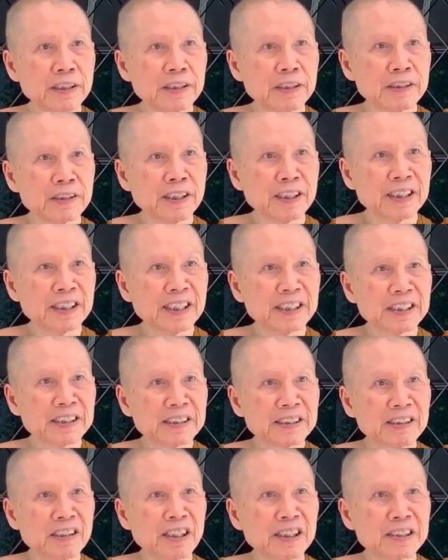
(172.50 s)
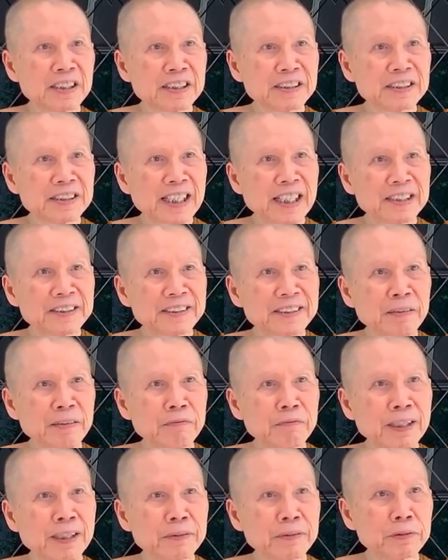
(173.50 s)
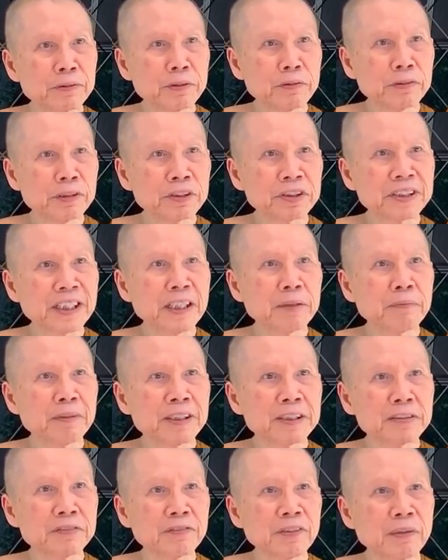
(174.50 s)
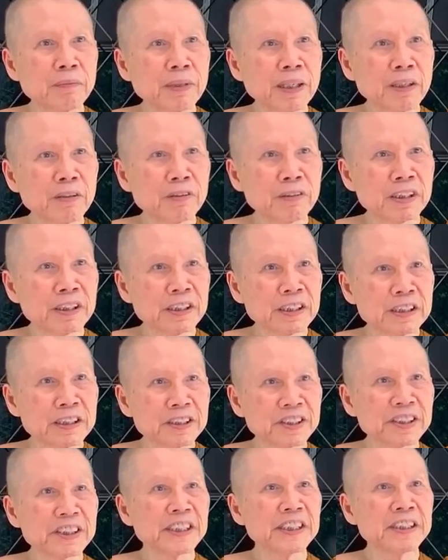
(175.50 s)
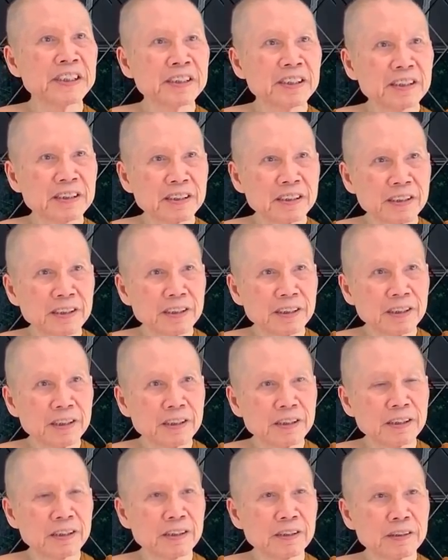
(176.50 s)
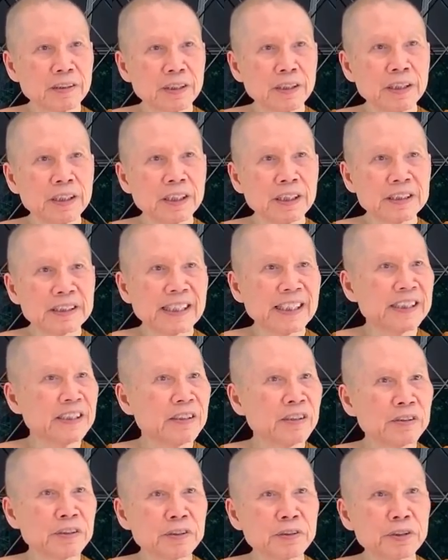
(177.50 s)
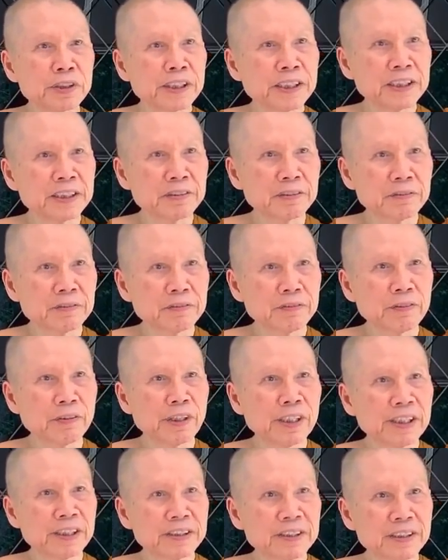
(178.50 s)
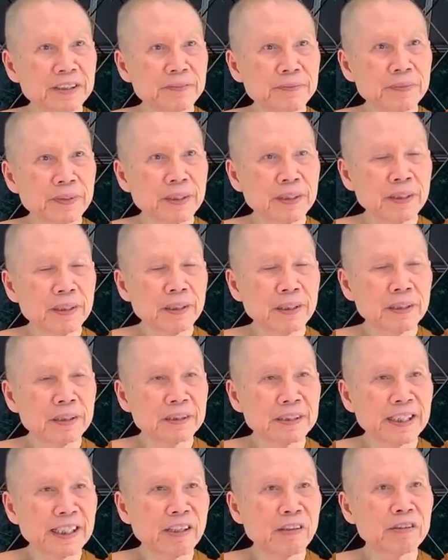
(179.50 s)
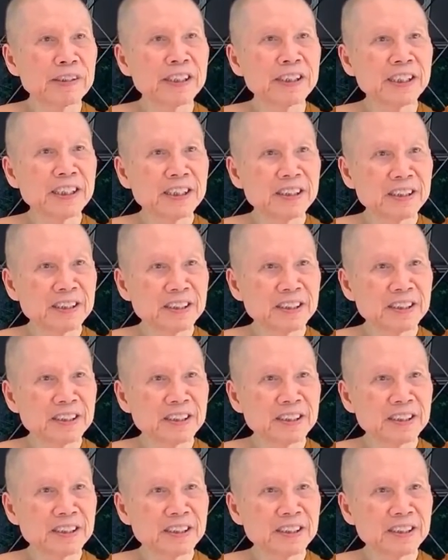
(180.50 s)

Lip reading: not as someone who will save us from our sin. They don't do this for us. They only teach